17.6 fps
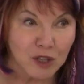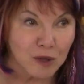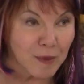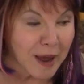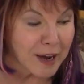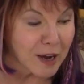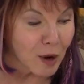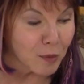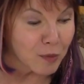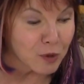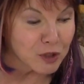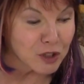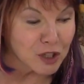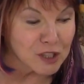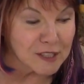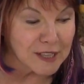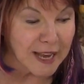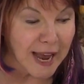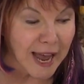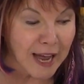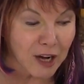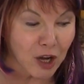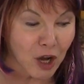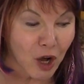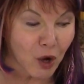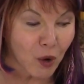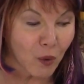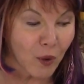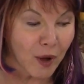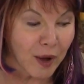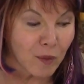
of the makeup, which is the echo.